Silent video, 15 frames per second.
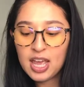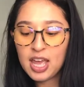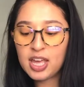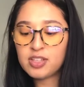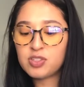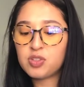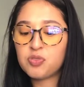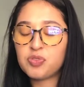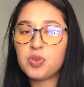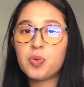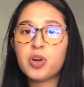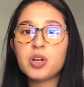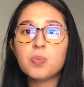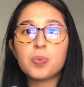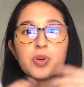And so if you
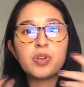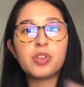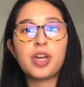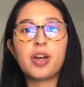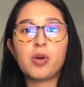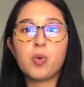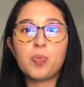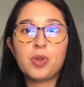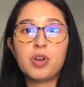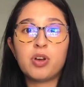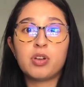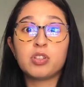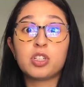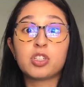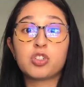want to pull that open
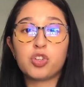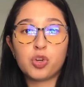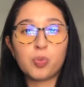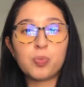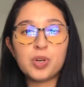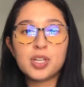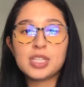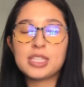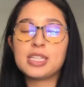on your Chromebooks,